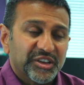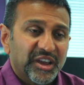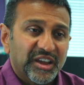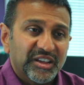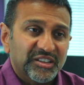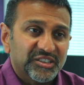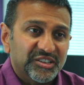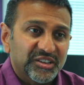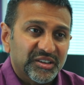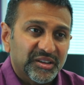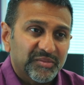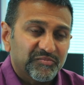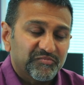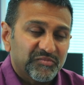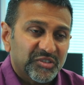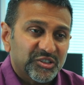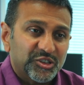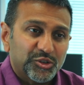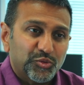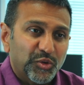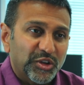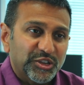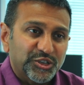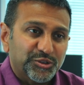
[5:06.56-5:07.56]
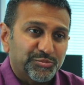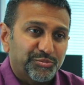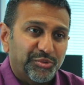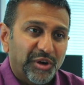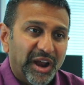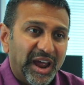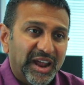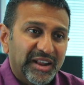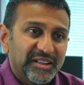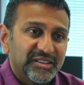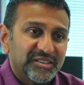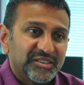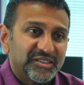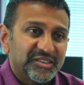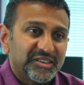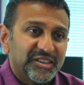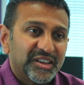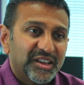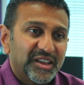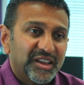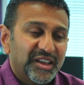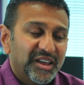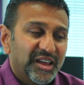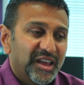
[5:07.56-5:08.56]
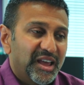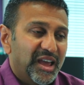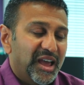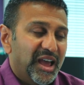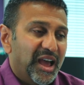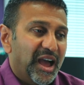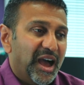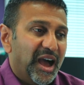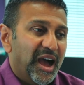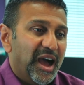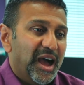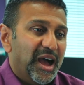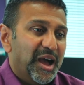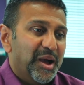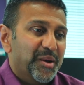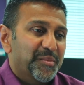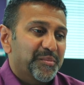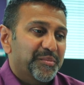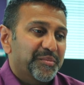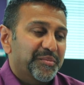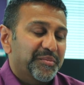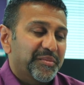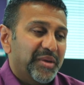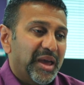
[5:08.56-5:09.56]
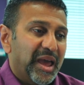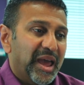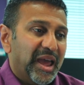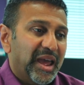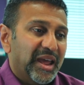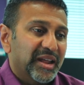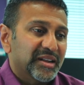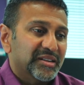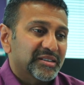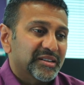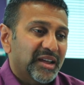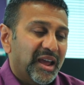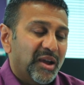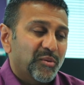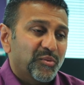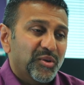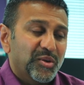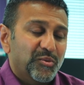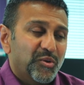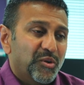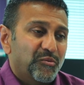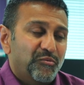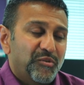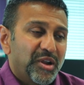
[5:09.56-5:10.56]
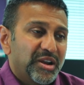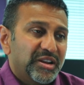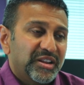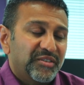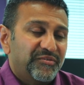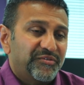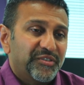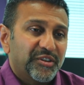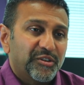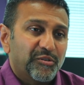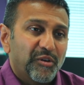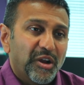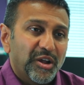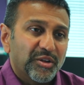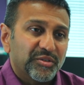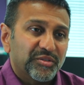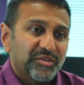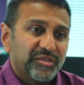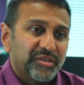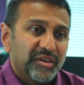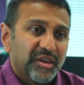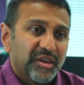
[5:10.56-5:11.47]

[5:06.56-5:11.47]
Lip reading: going to switch brands, and we were ready for growth.